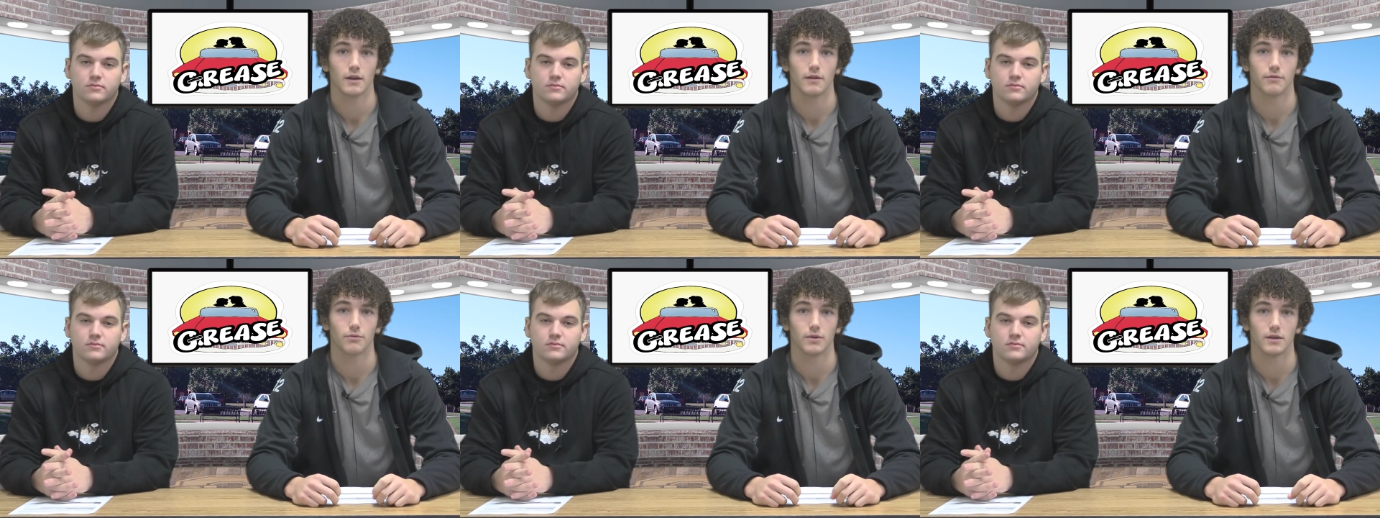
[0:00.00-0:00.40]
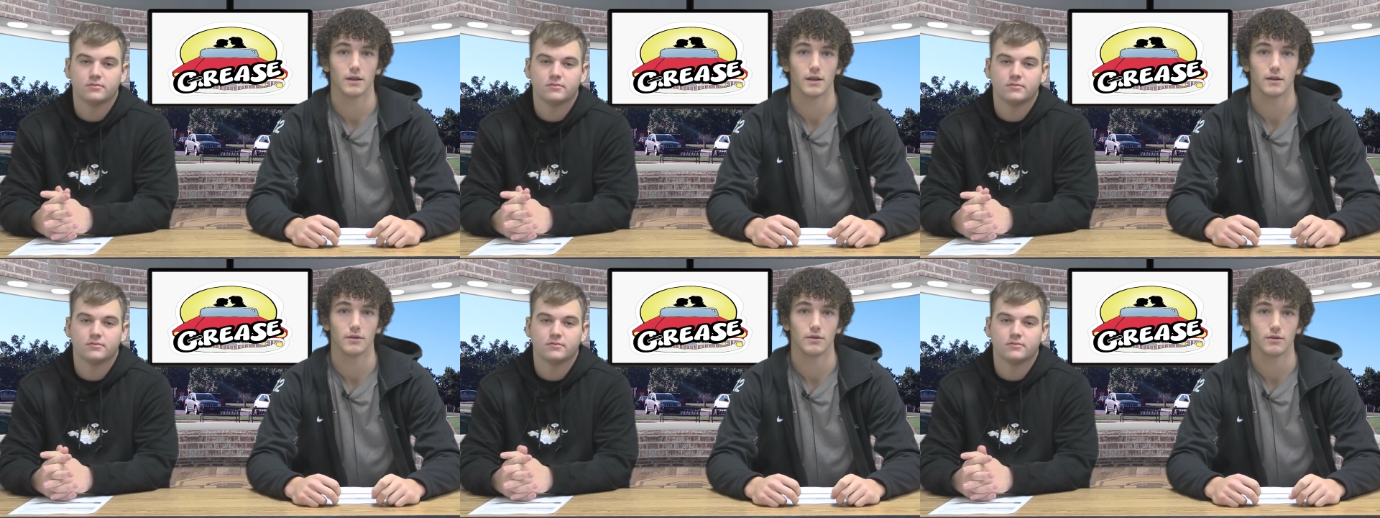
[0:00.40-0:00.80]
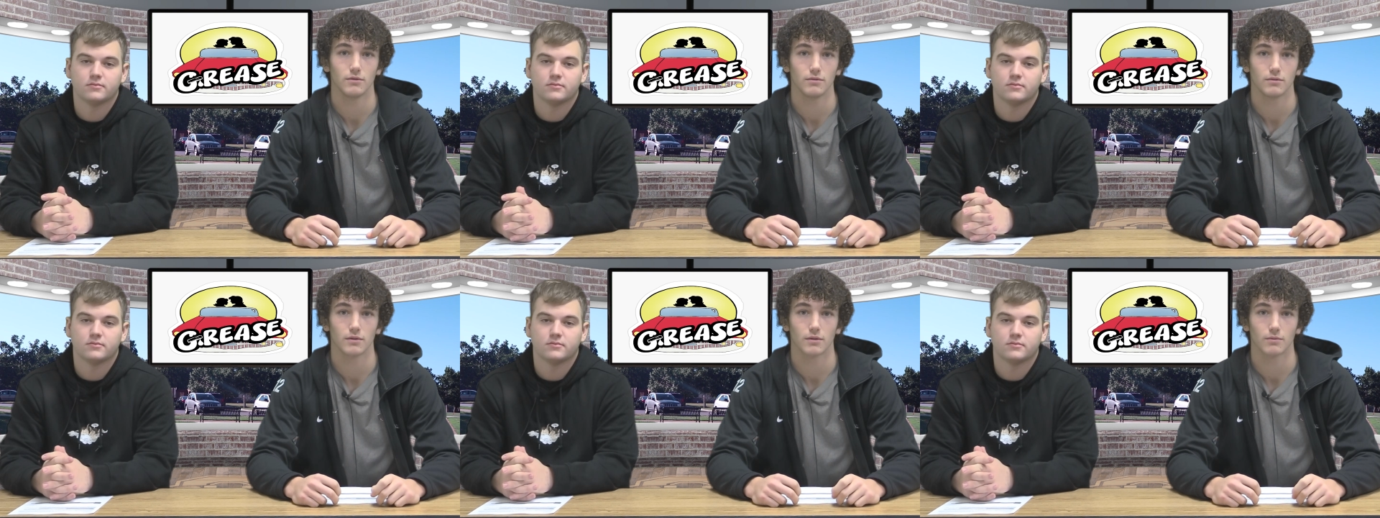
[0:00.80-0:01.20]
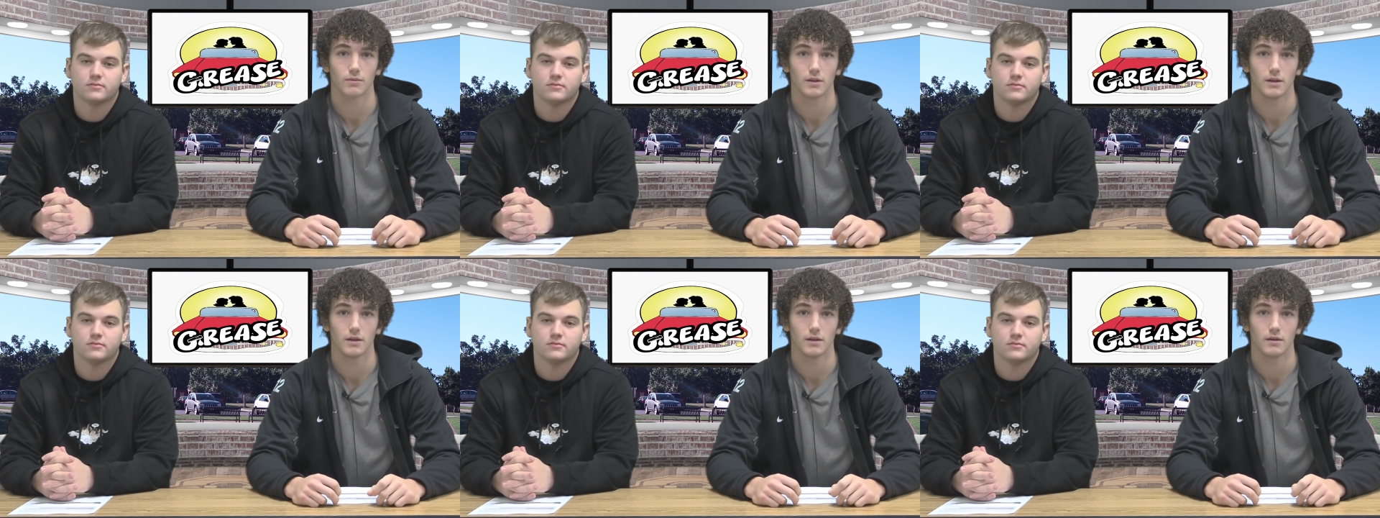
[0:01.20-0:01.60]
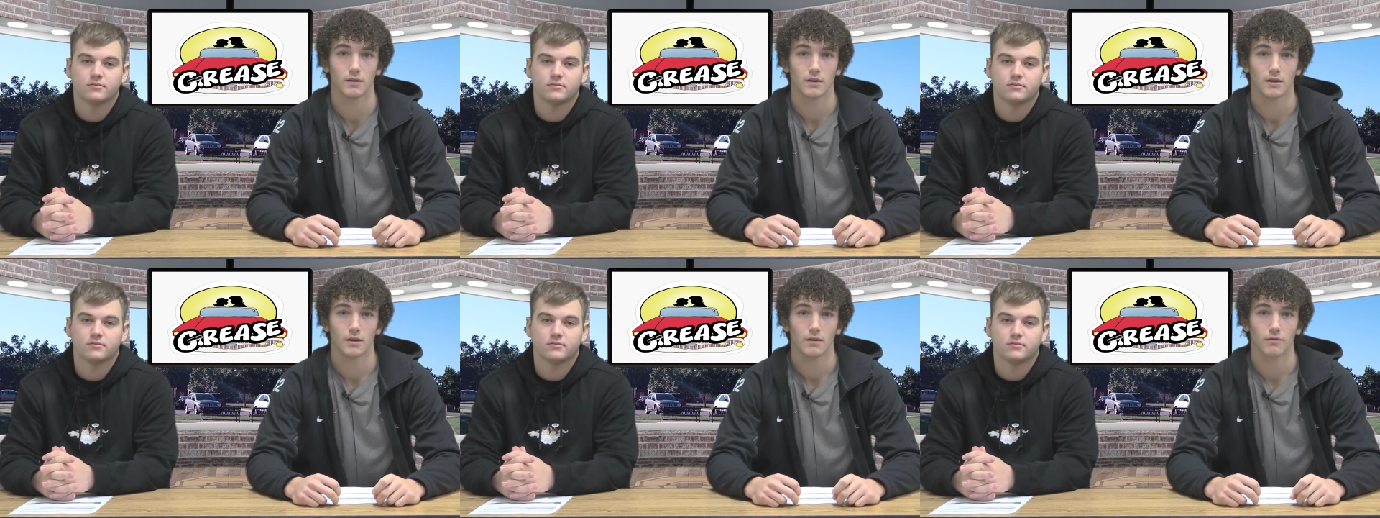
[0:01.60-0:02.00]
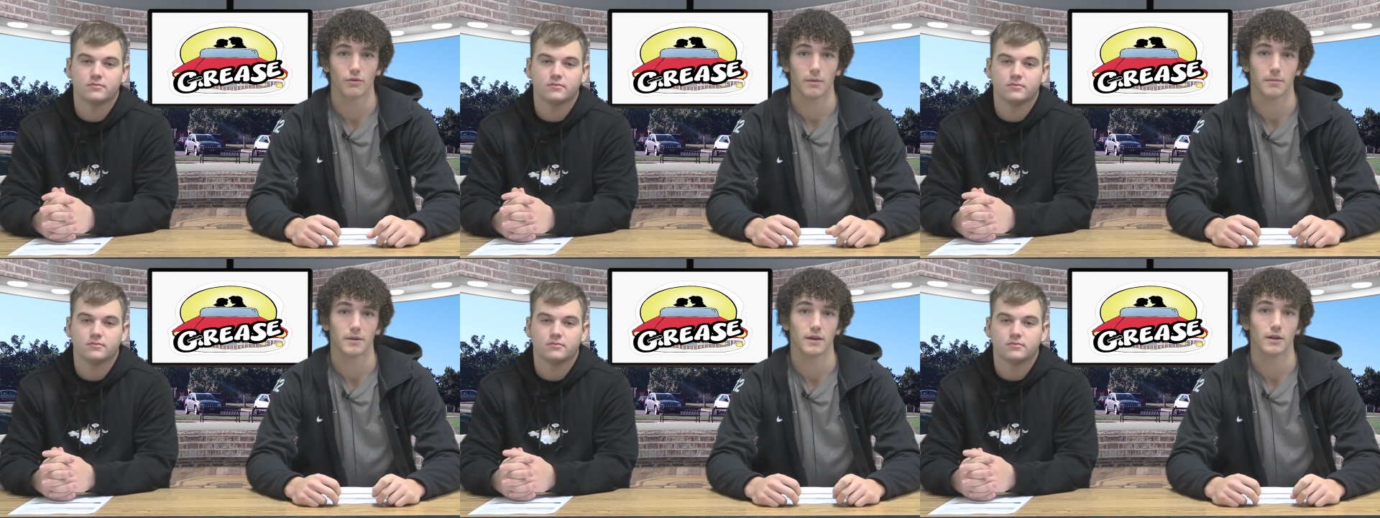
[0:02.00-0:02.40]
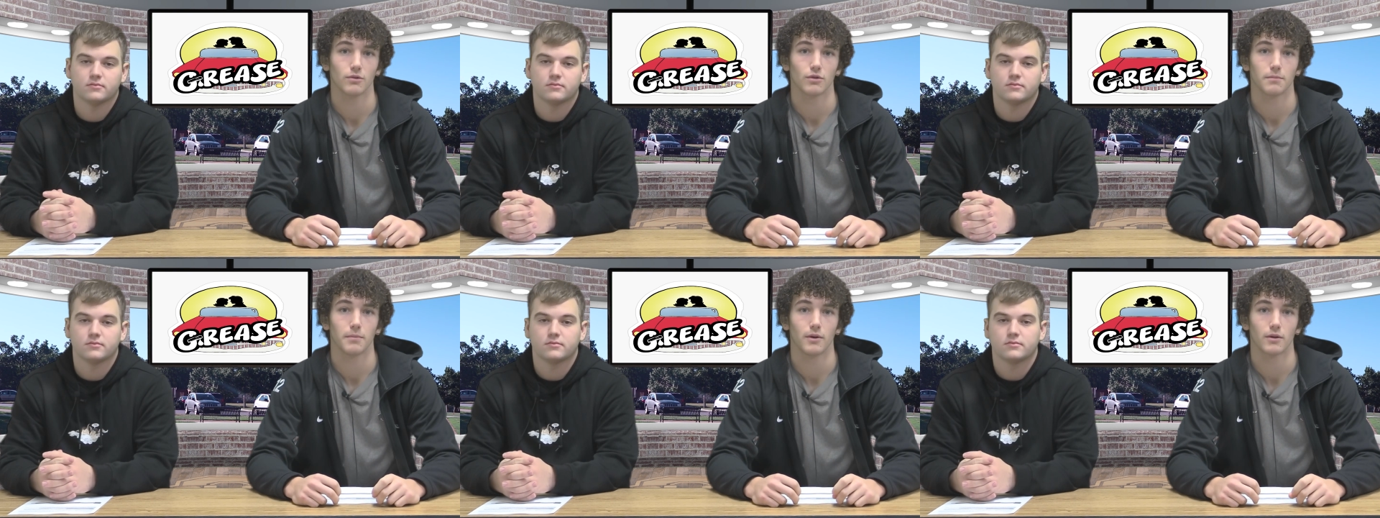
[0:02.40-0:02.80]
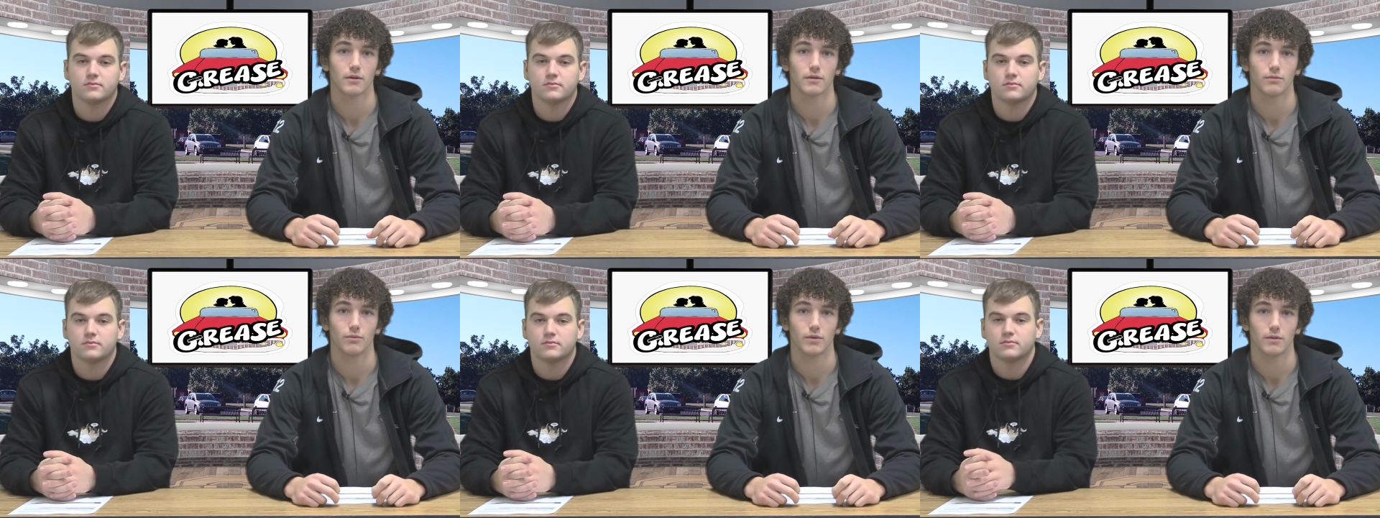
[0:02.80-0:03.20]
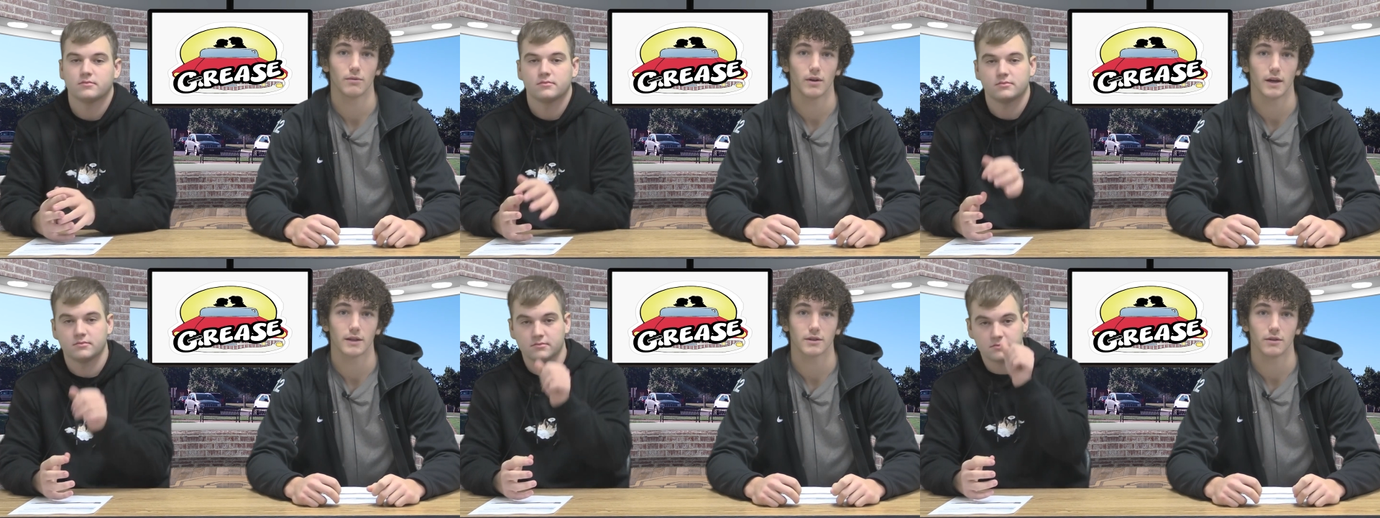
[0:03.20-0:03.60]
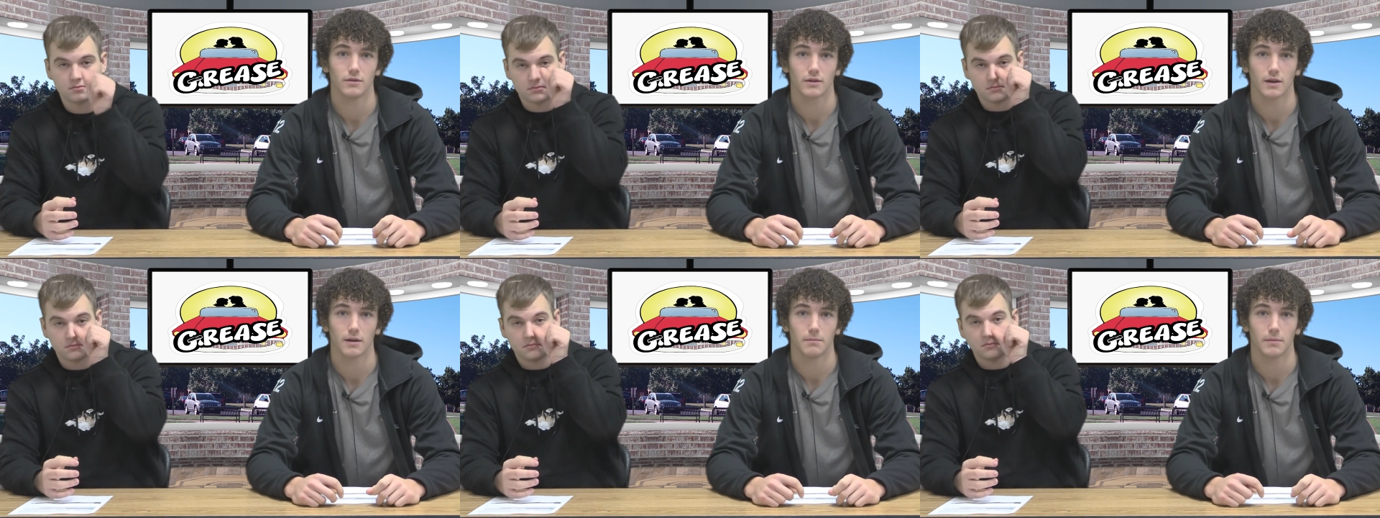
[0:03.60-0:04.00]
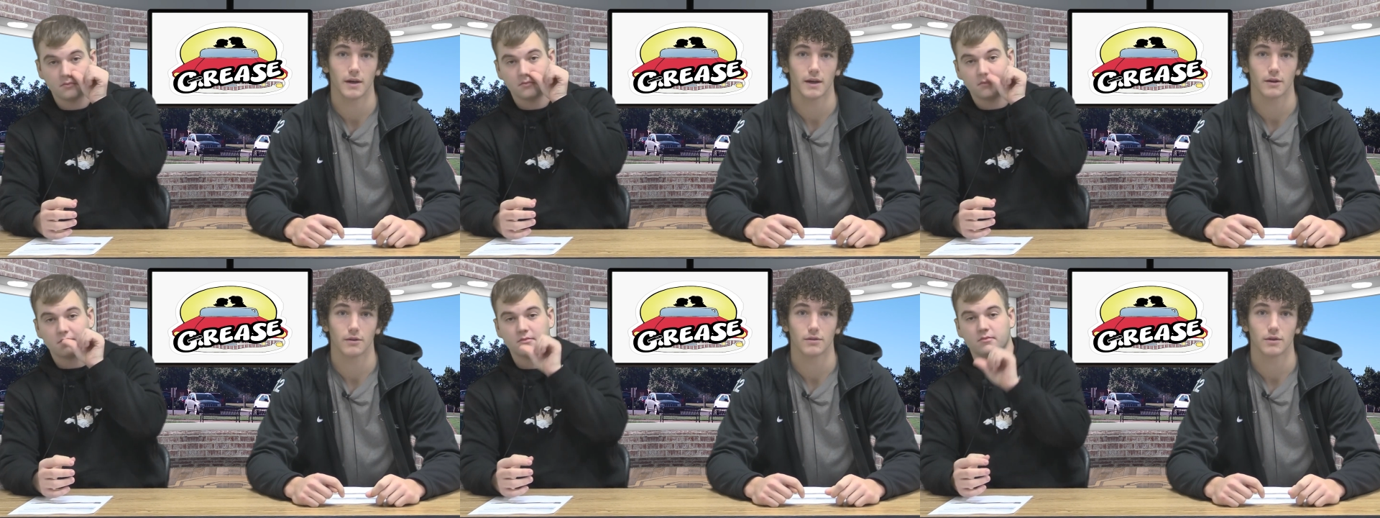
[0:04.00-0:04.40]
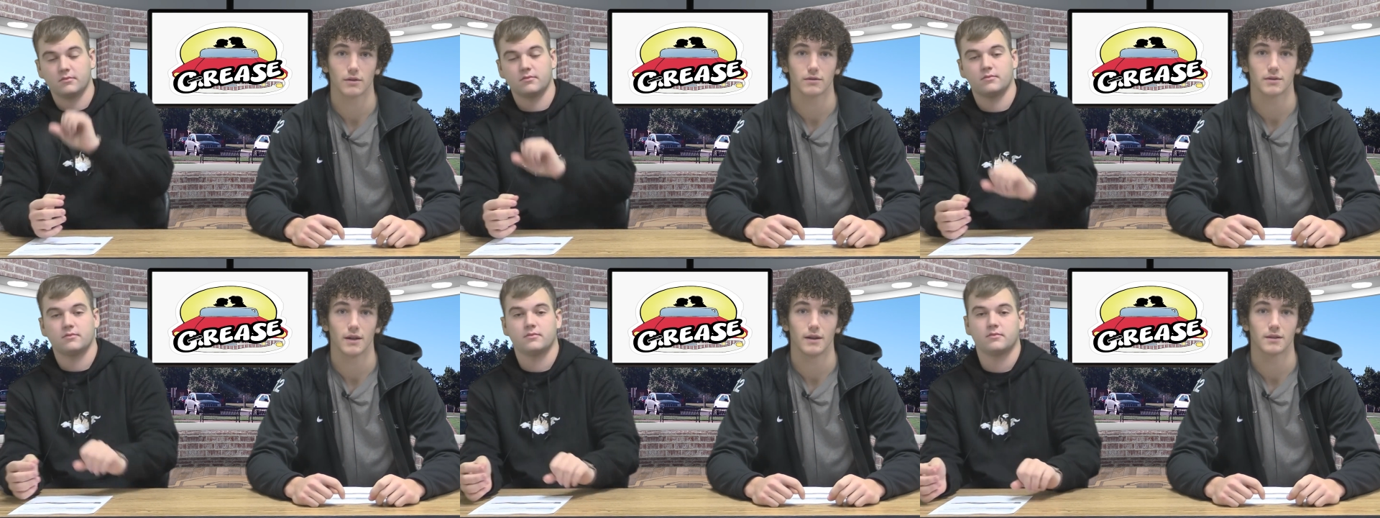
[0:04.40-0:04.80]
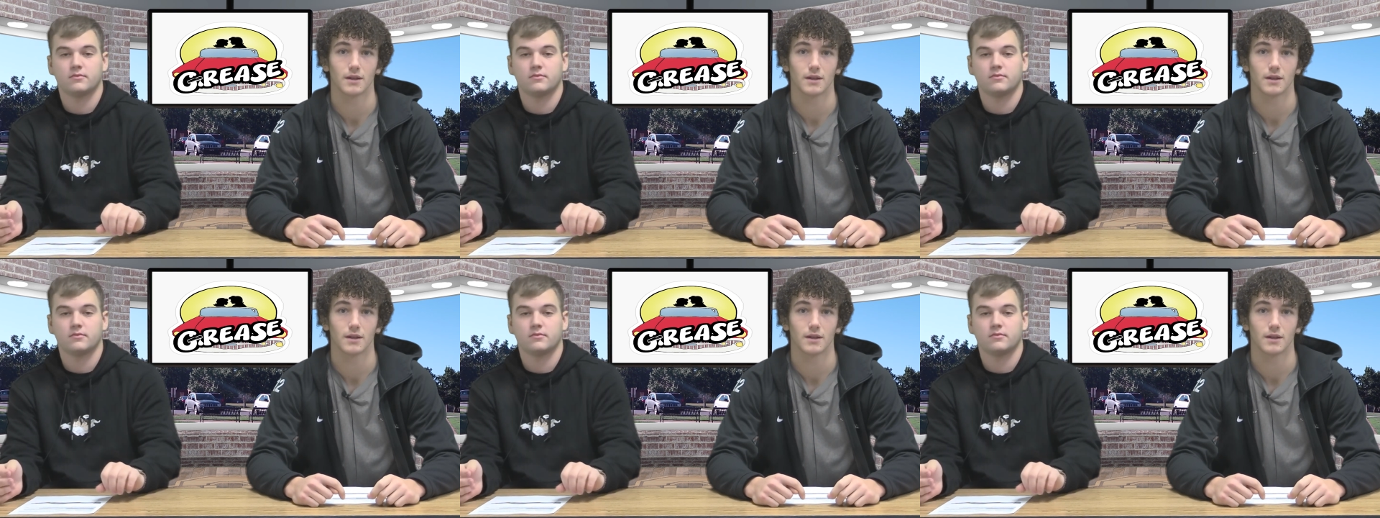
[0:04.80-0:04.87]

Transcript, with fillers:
Speaker 1: If we need you to read for a particular part, we will ask you to come back on Thursday,